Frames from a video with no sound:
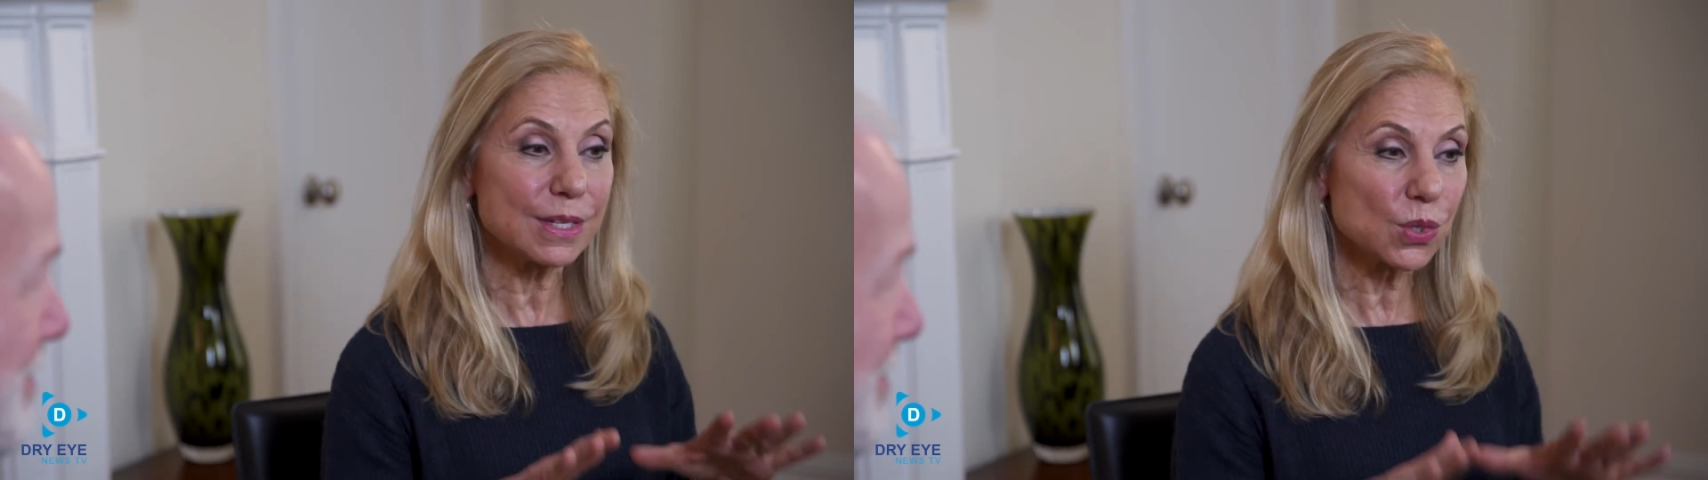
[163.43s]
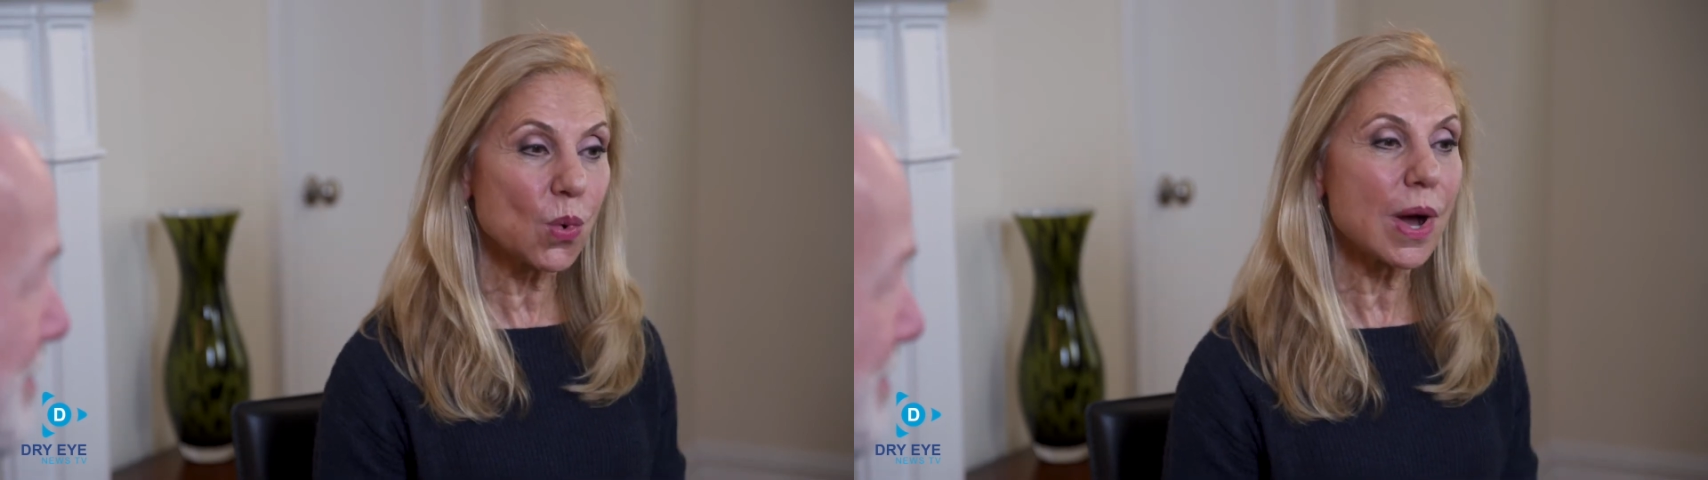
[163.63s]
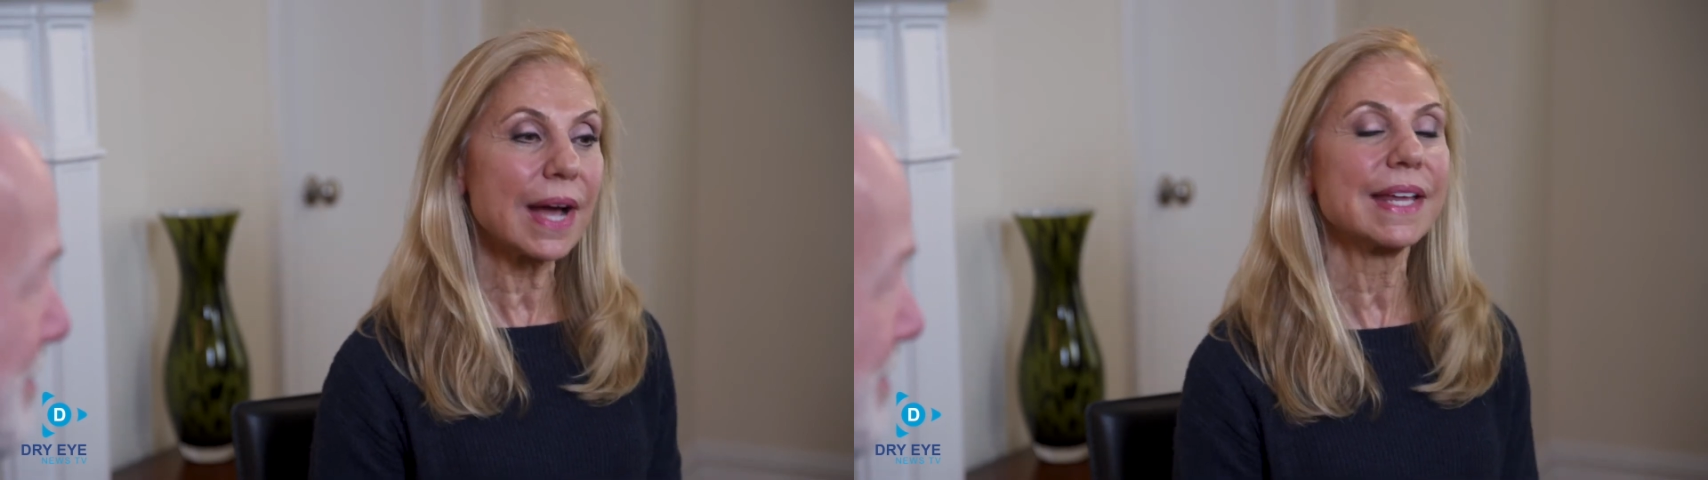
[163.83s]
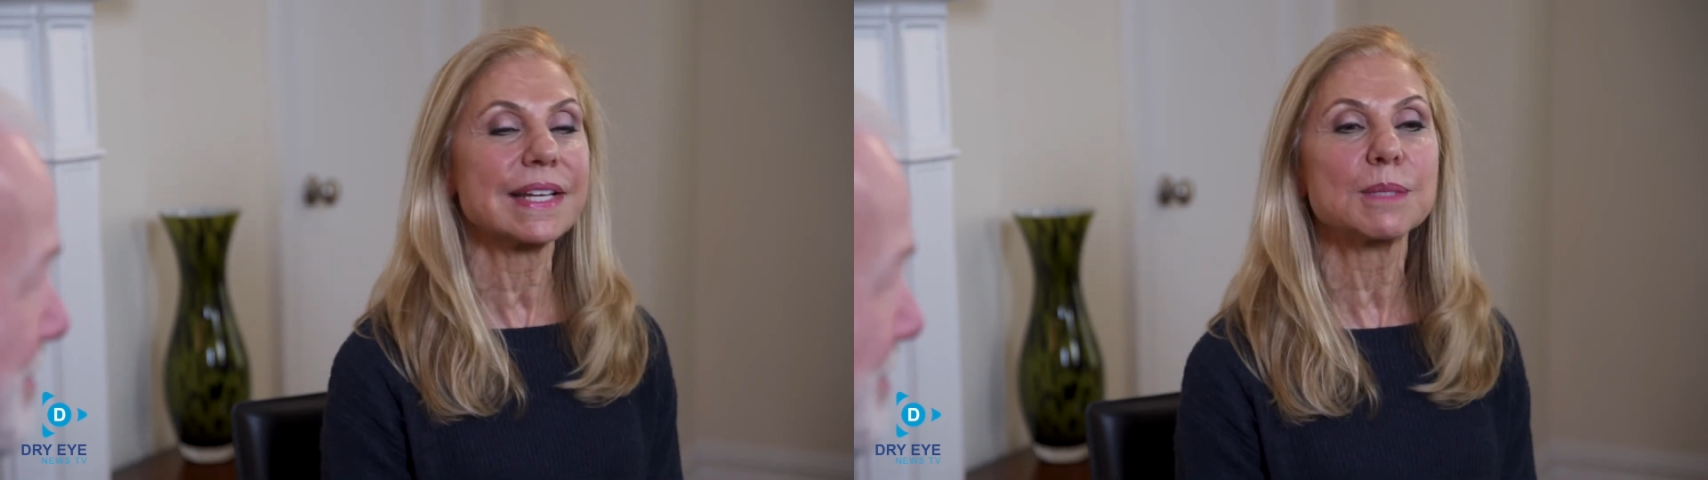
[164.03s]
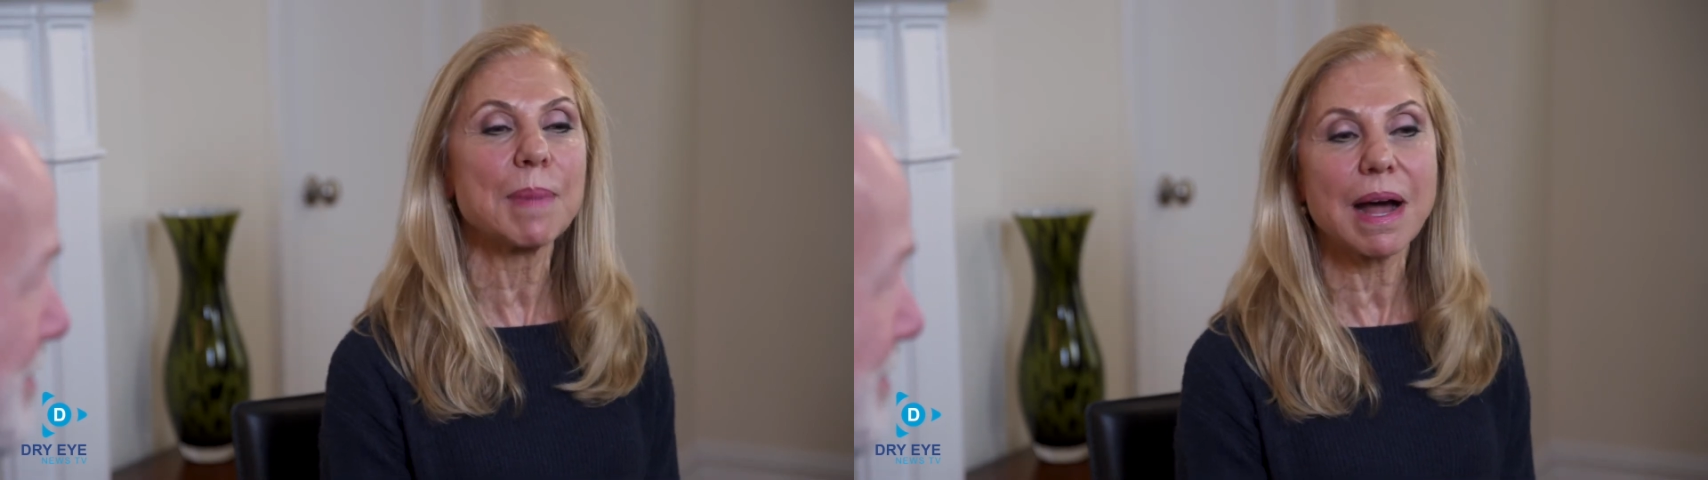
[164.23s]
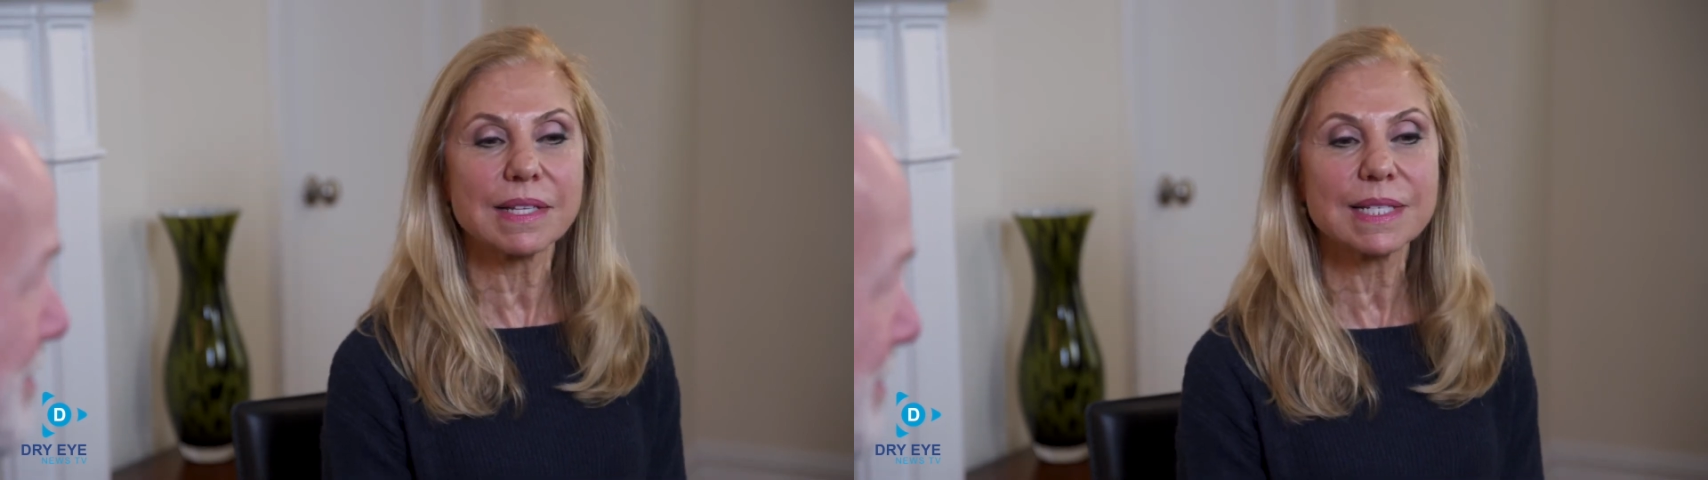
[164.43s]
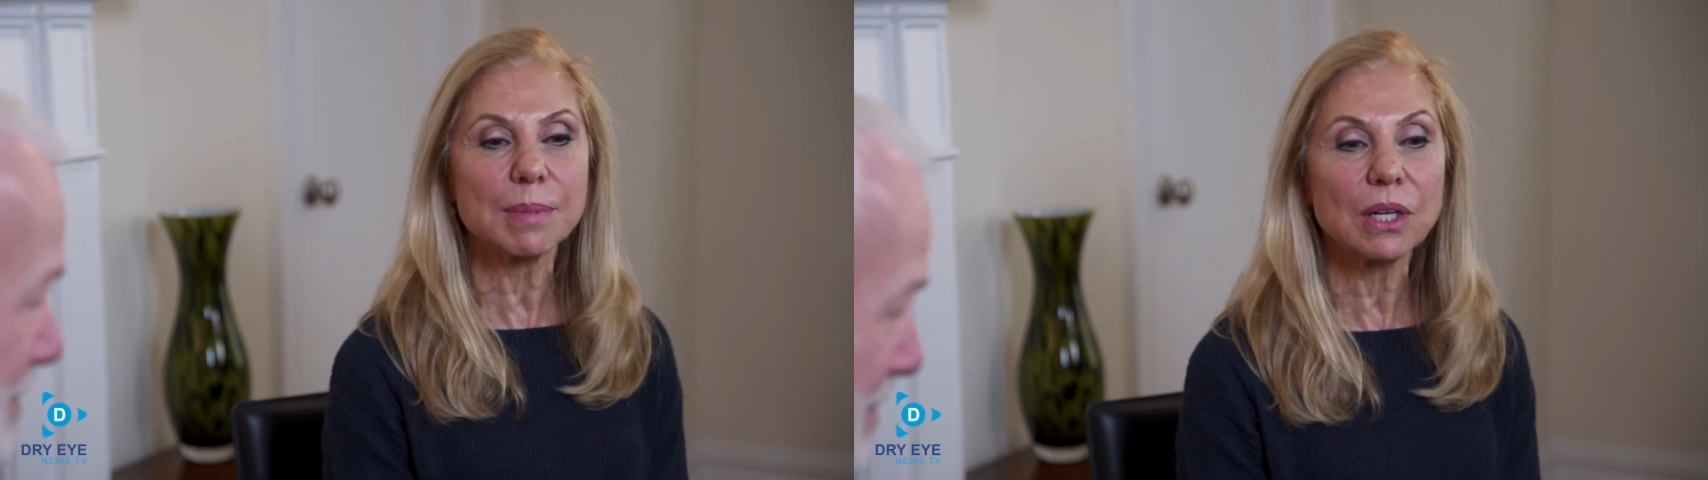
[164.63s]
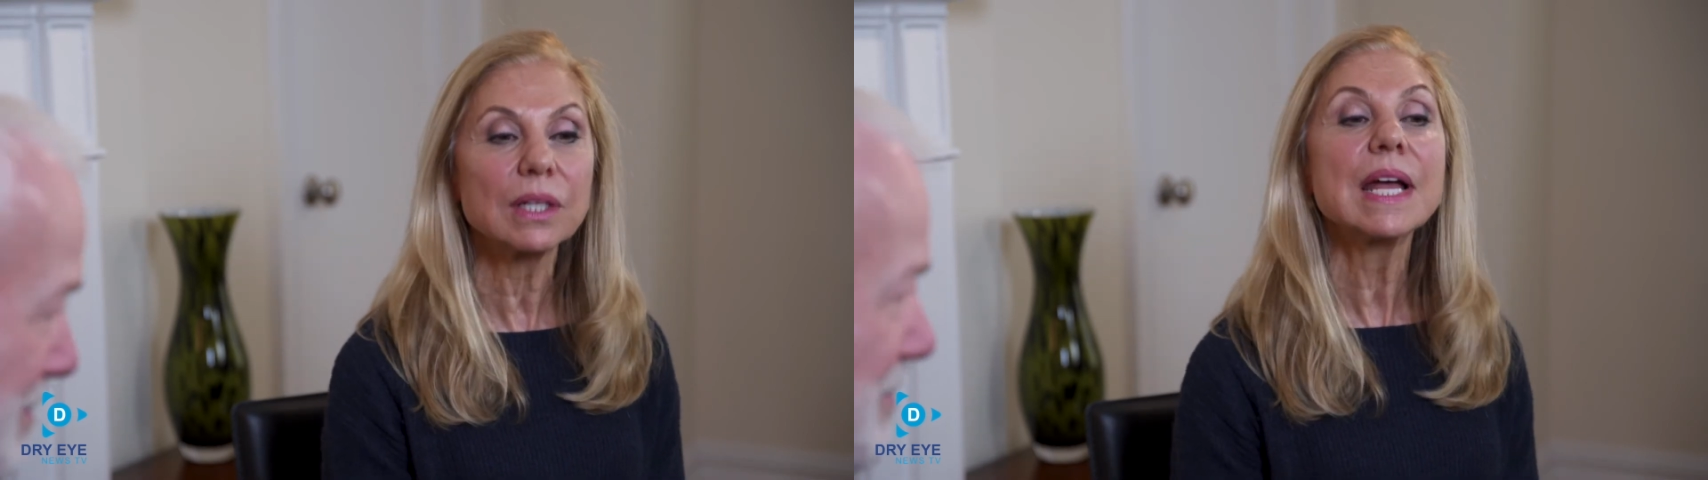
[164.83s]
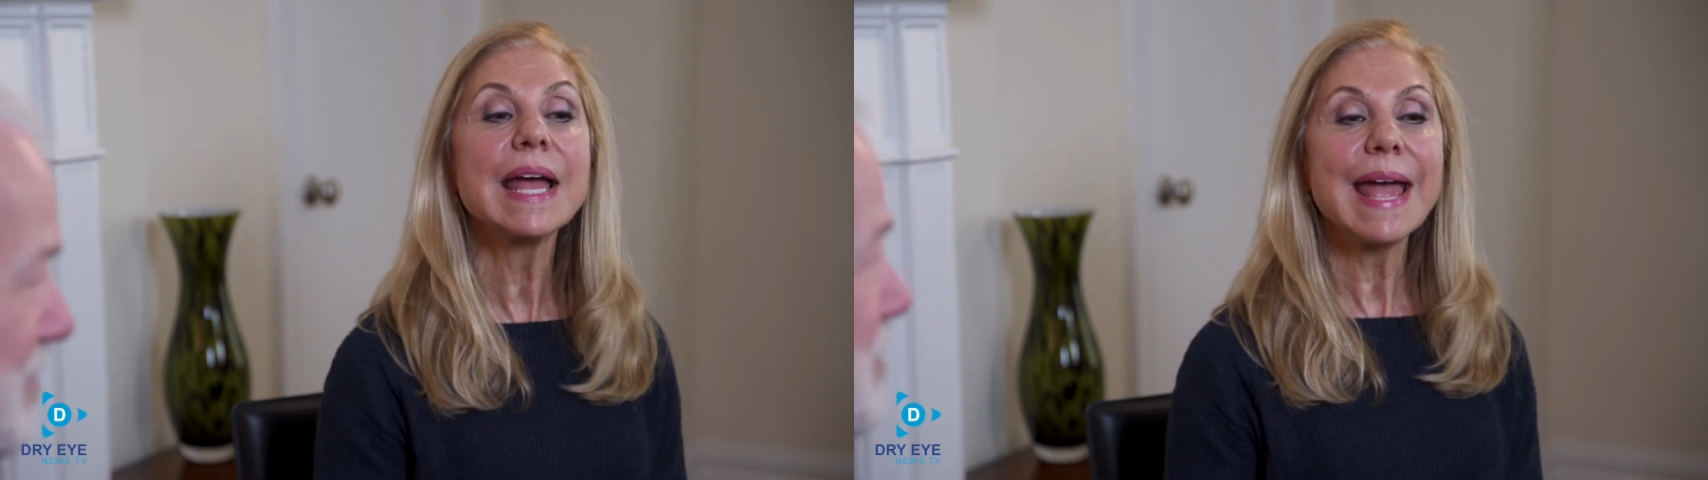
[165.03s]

as quiet as possible,